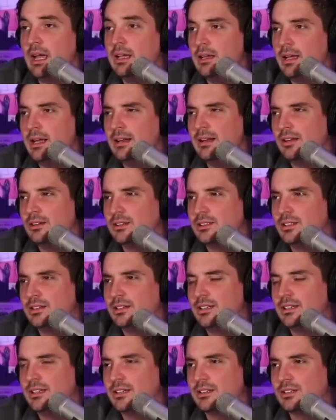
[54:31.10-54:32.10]
I, and i also
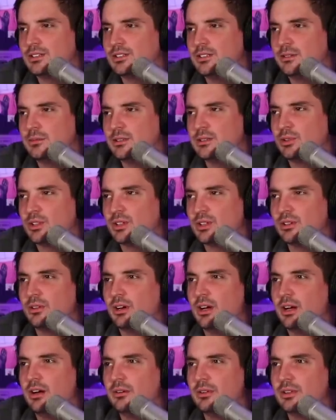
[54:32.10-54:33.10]
think that there's so much more to
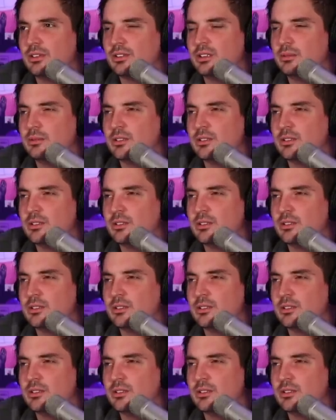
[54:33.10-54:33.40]
grow and there's so